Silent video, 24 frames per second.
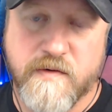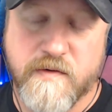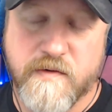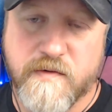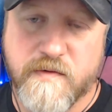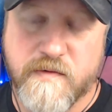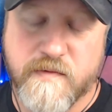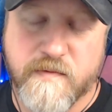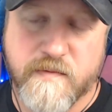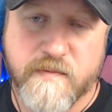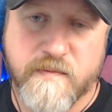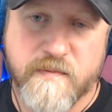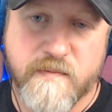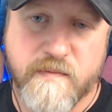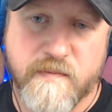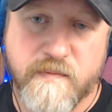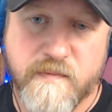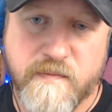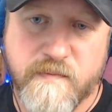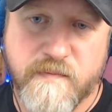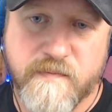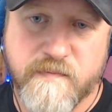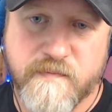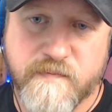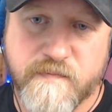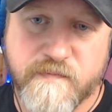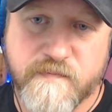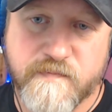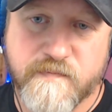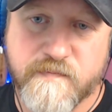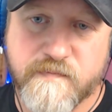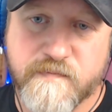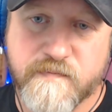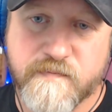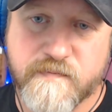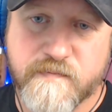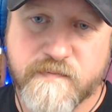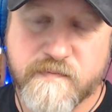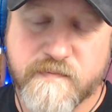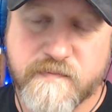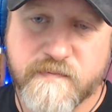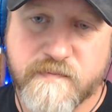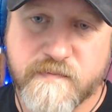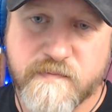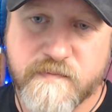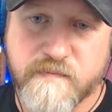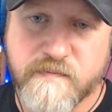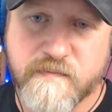
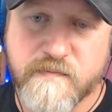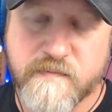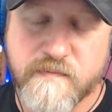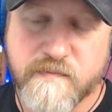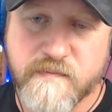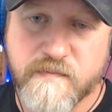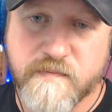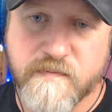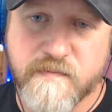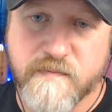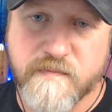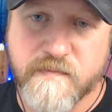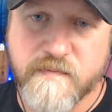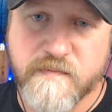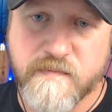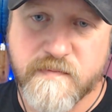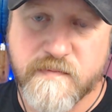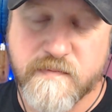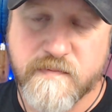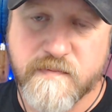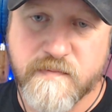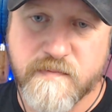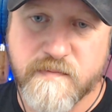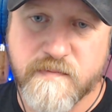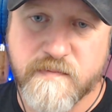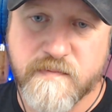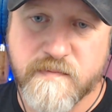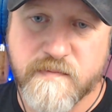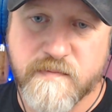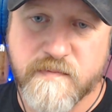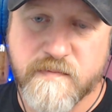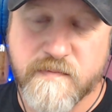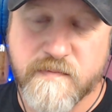(not speaking)